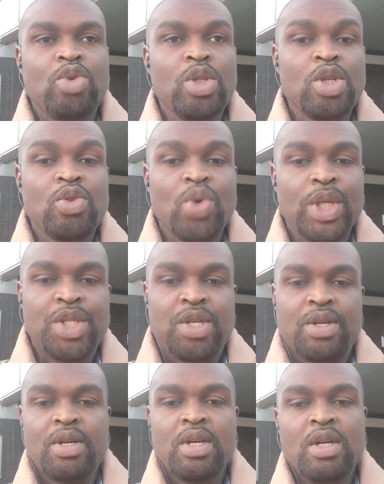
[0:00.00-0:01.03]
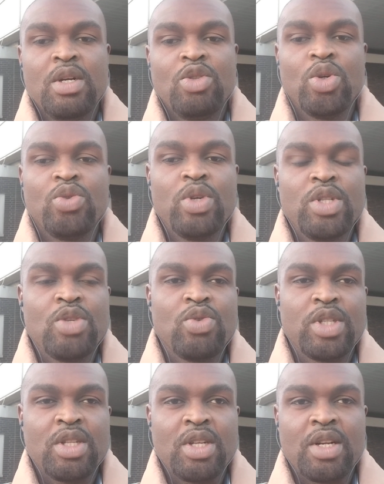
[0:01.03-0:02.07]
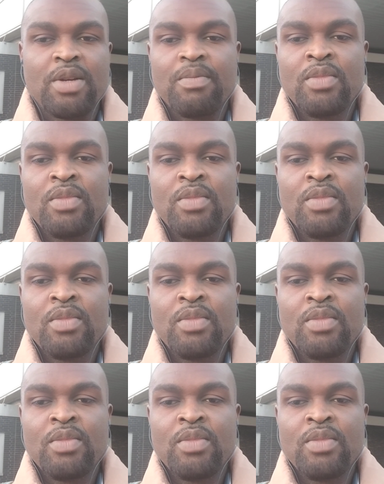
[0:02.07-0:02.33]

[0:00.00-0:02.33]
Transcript: 2020 to 2023.